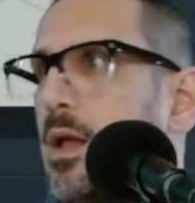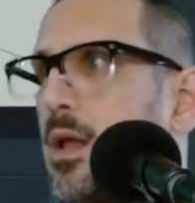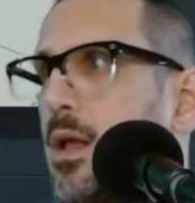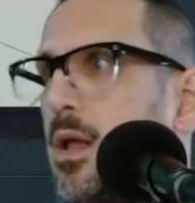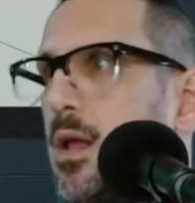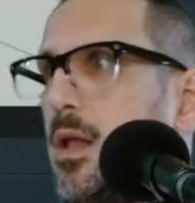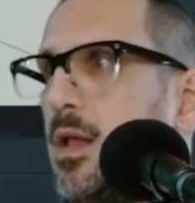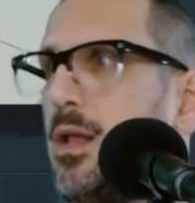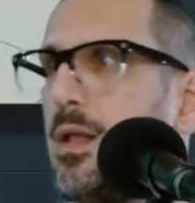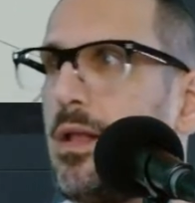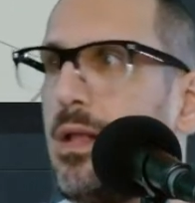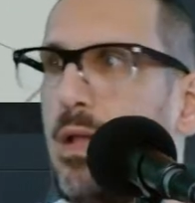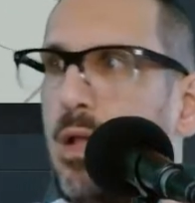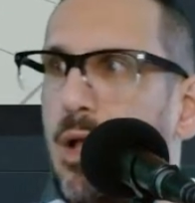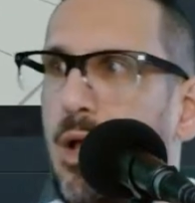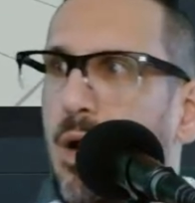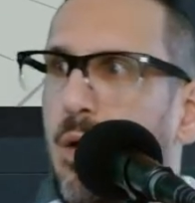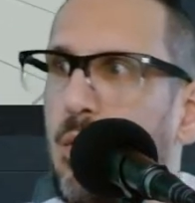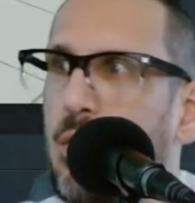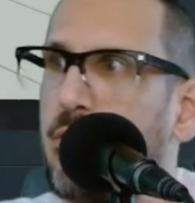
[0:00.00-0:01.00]

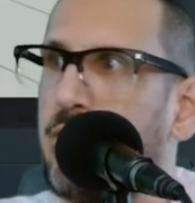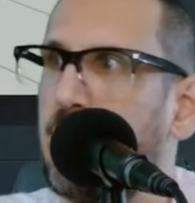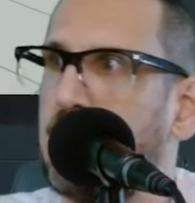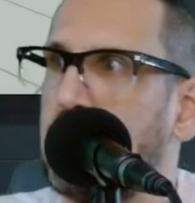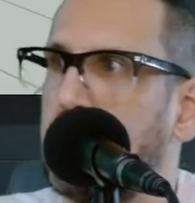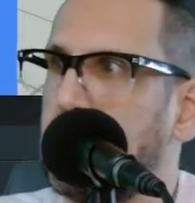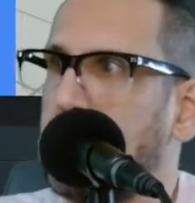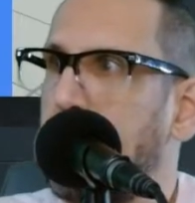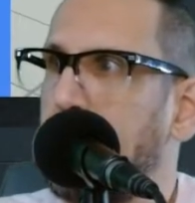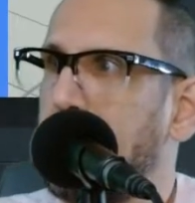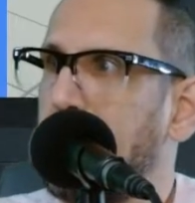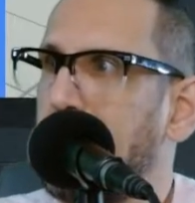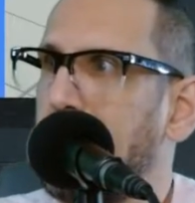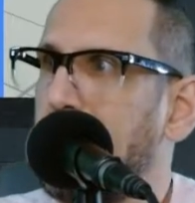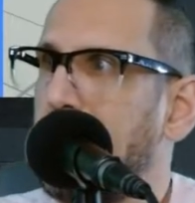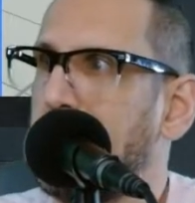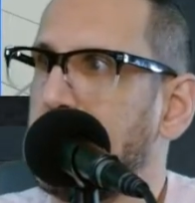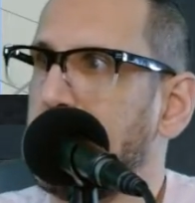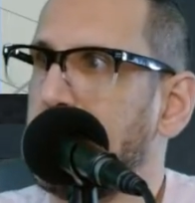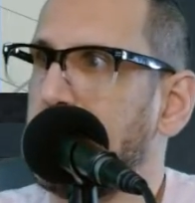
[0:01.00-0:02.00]
I wonder if I just keep it
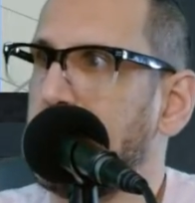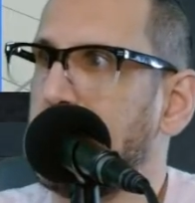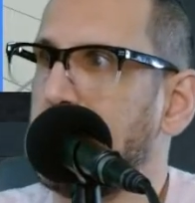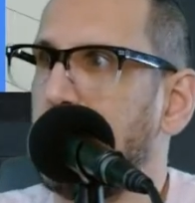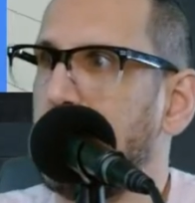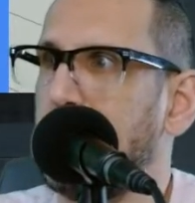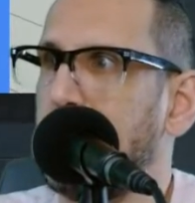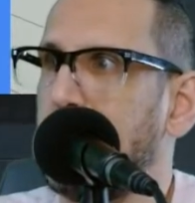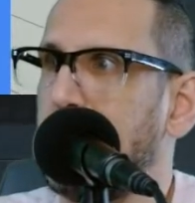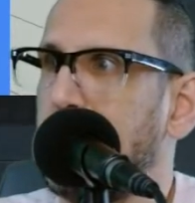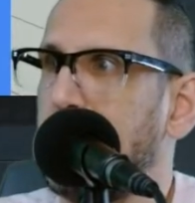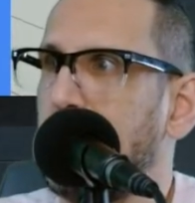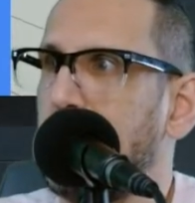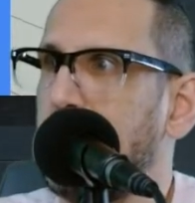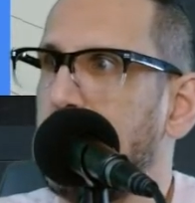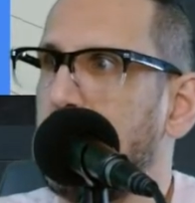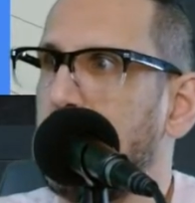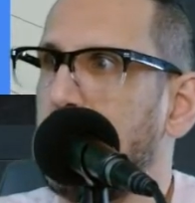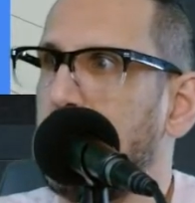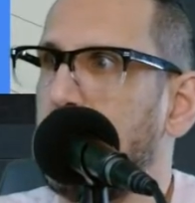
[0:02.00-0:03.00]
like this, will
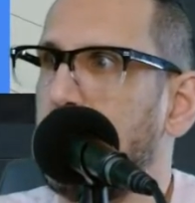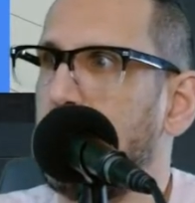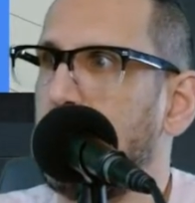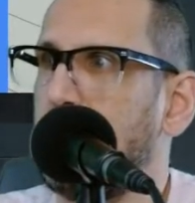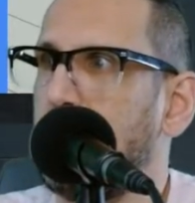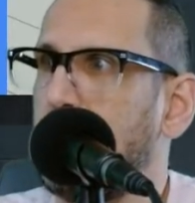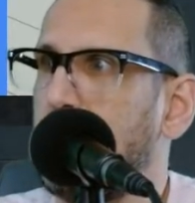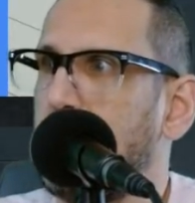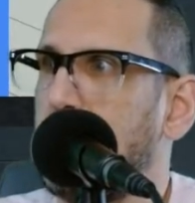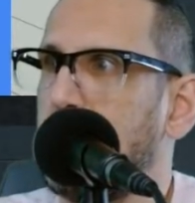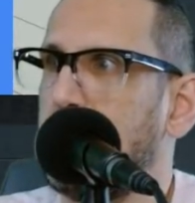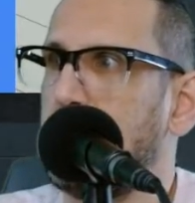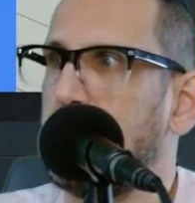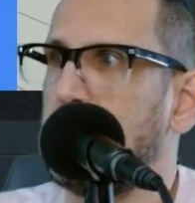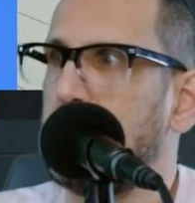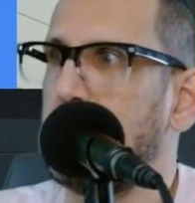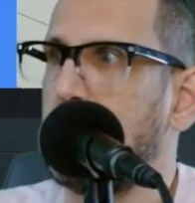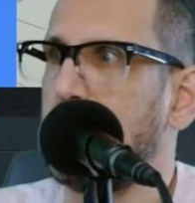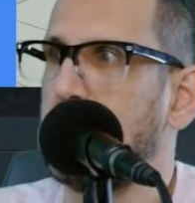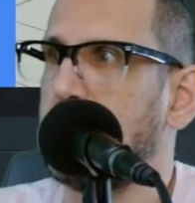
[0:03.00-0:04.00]
it
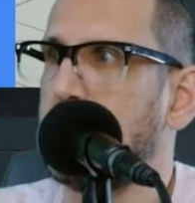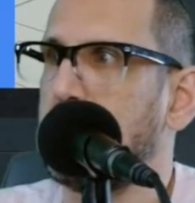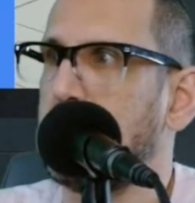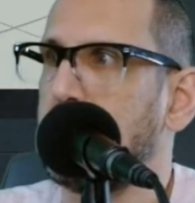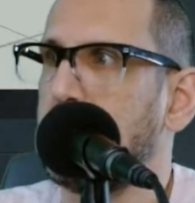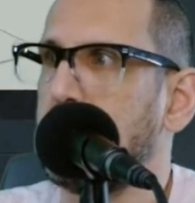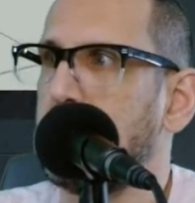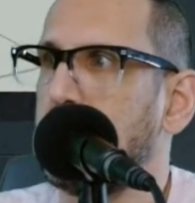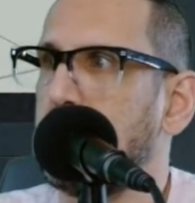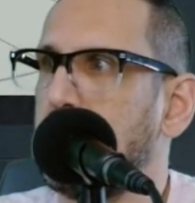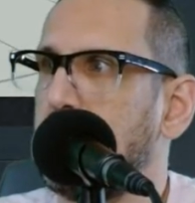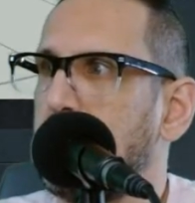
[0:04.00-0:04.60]
adjust?